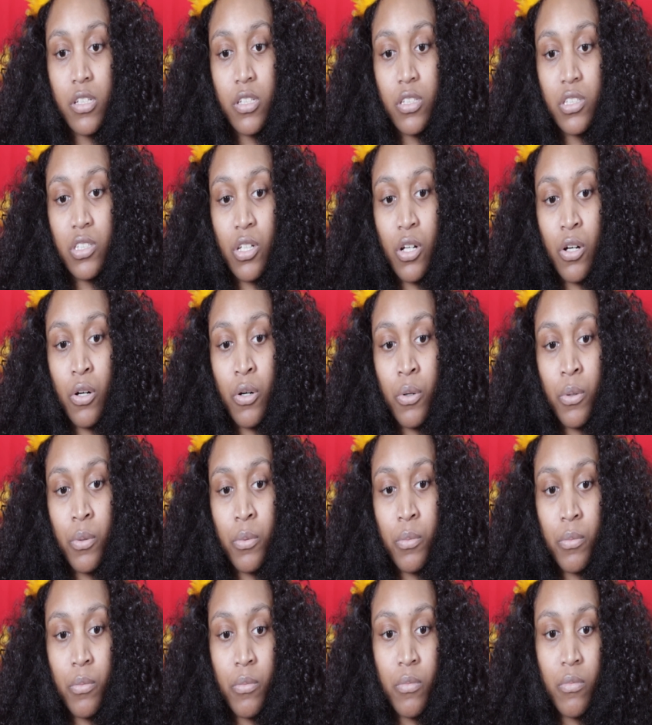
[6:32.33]
So,
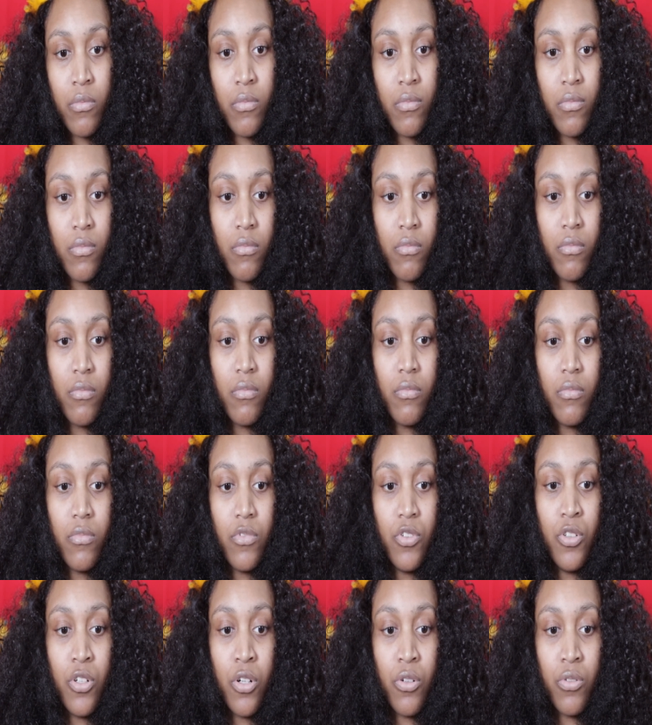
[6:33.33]

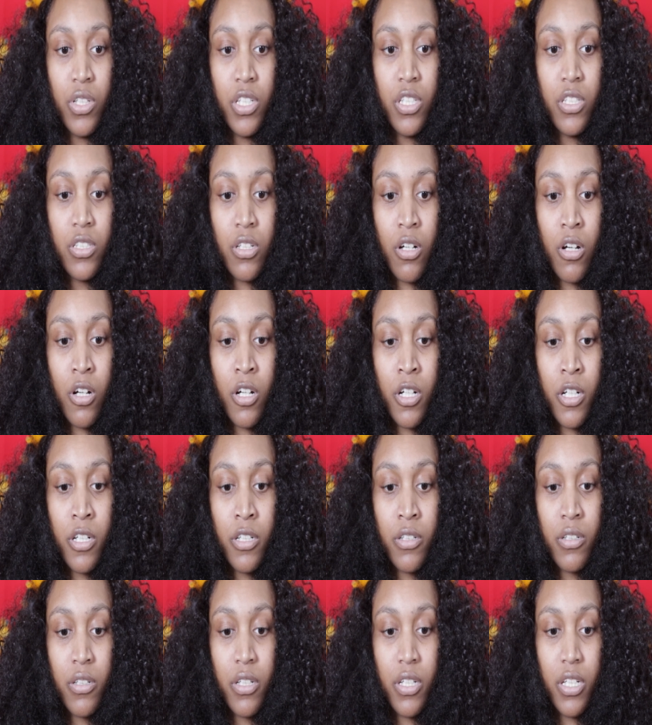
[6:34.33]
these
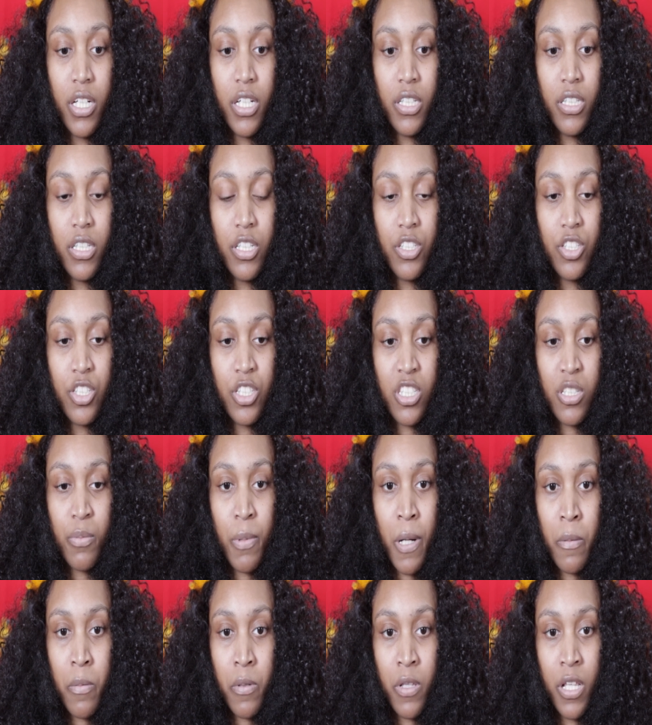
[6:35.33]
are indigenous
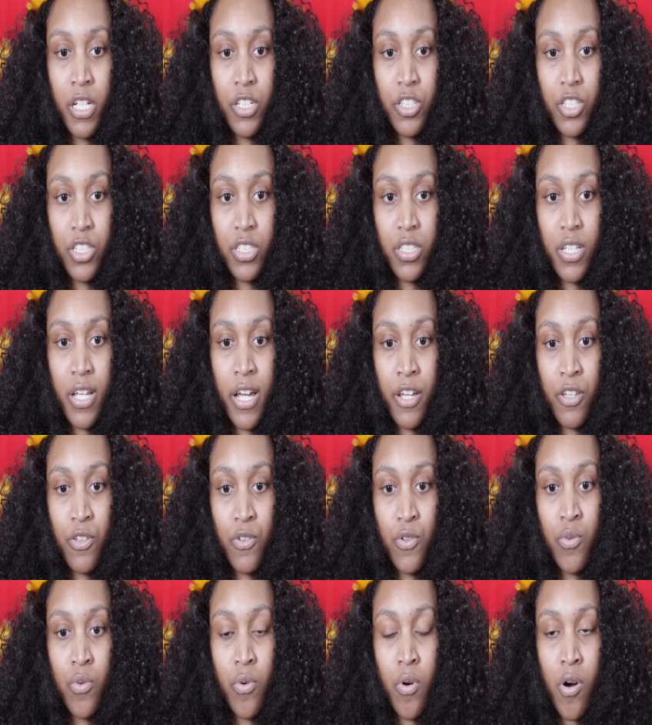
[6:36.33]
populations that
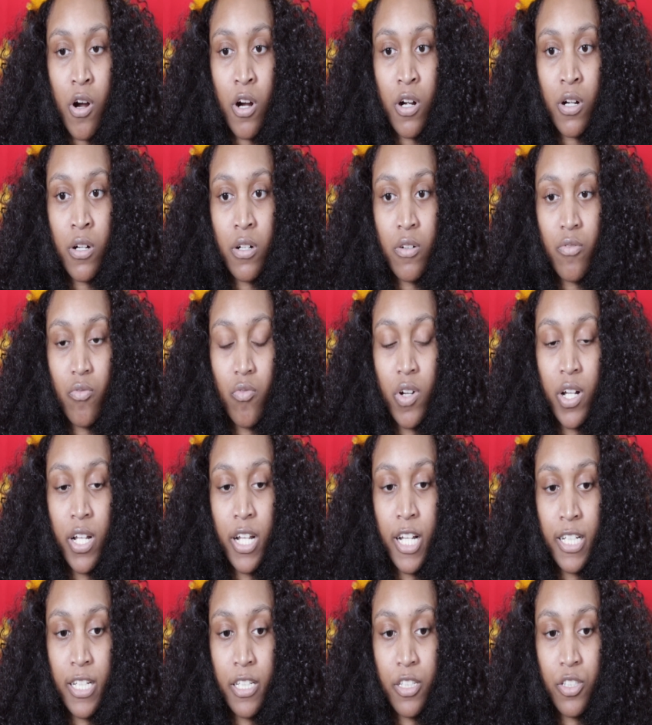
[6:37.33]
you are
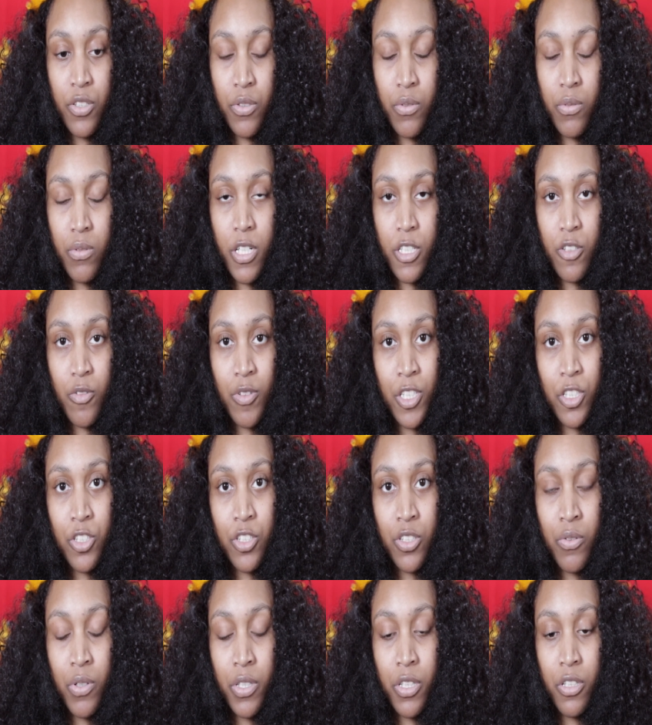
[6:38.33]
related to. That's what it's
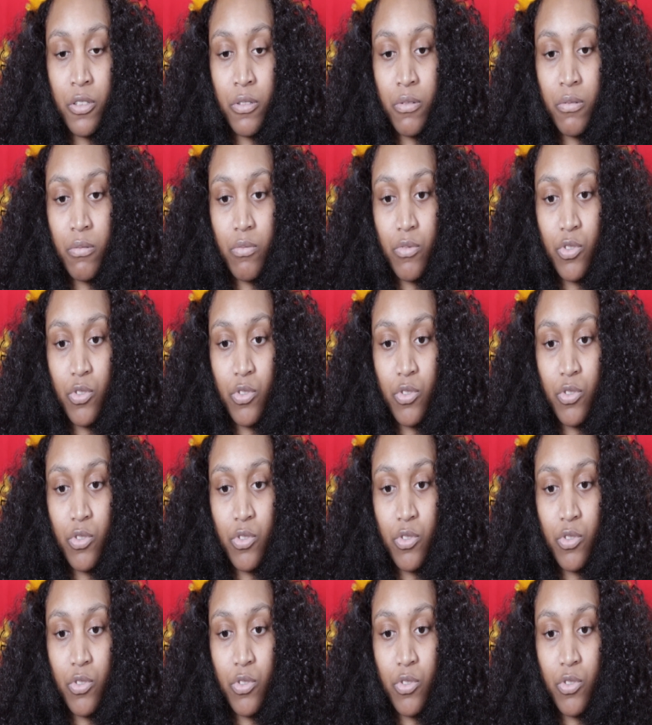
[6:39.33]
showing you.